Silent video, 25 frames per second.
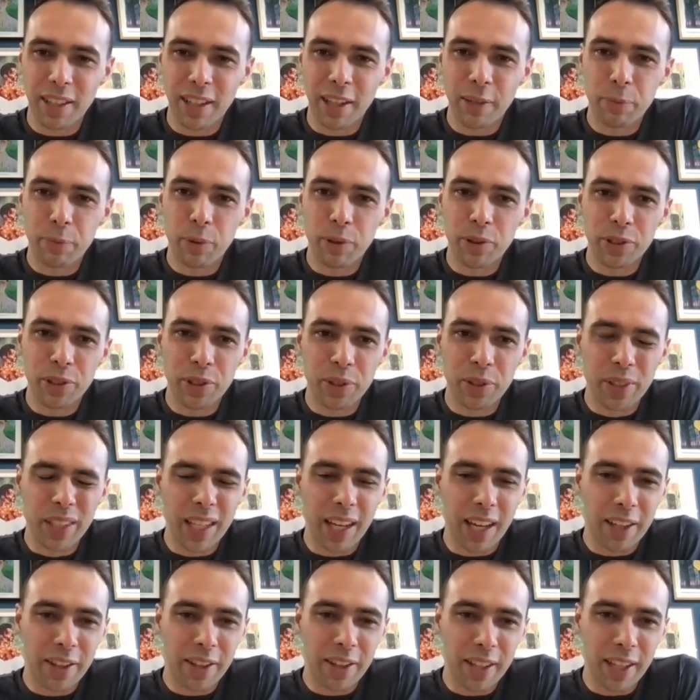And once you
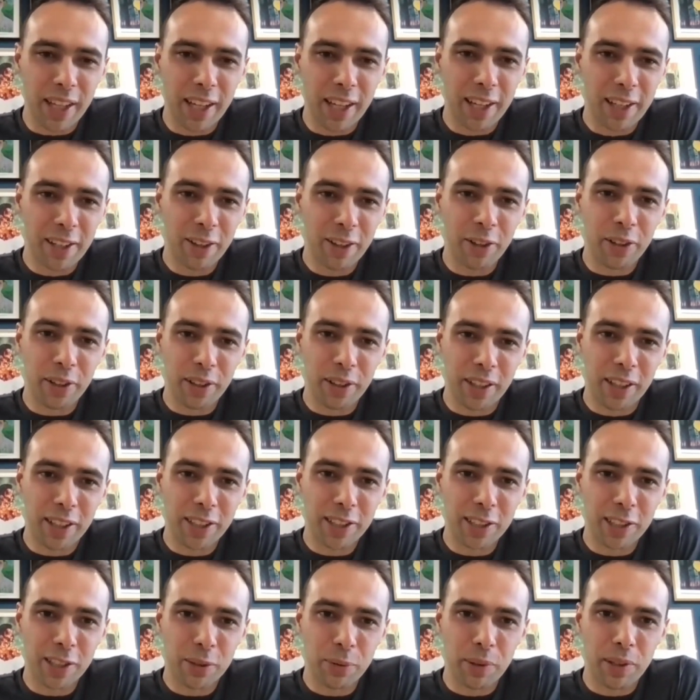get there, a lot of the
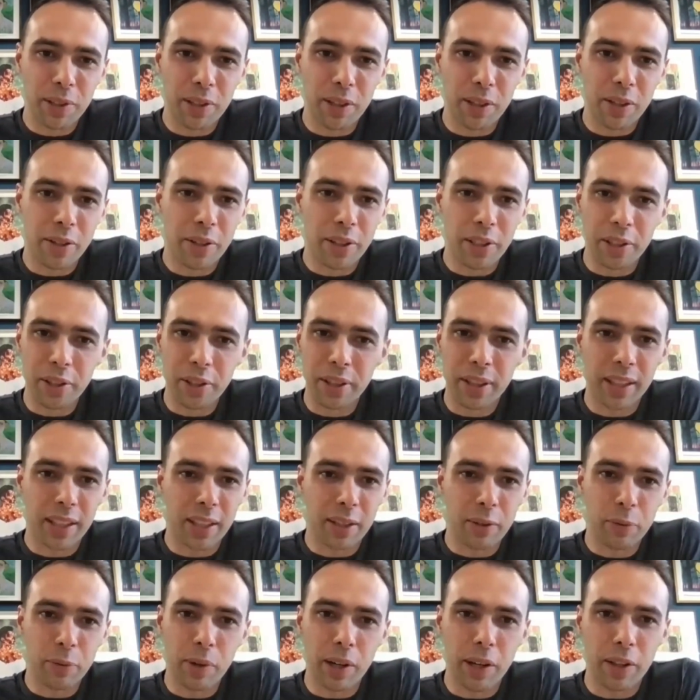artists that we know that you
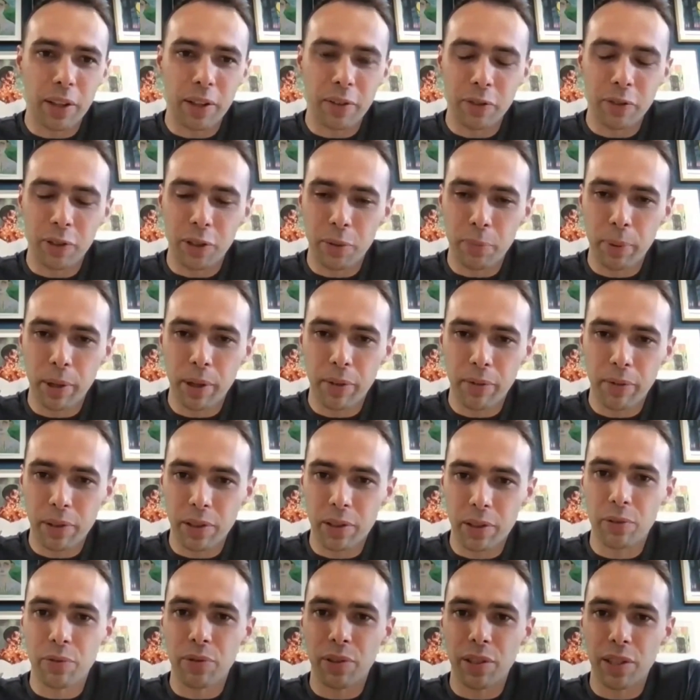think, wow, they've got the
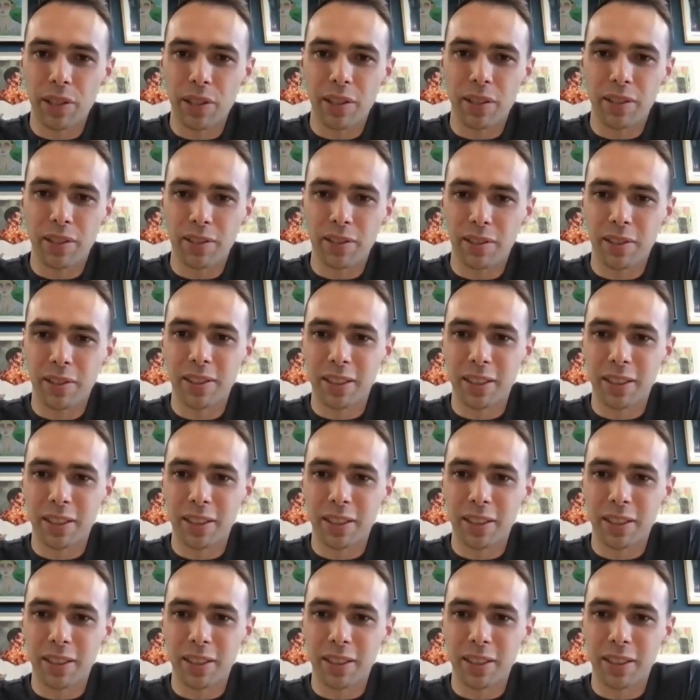perfect career,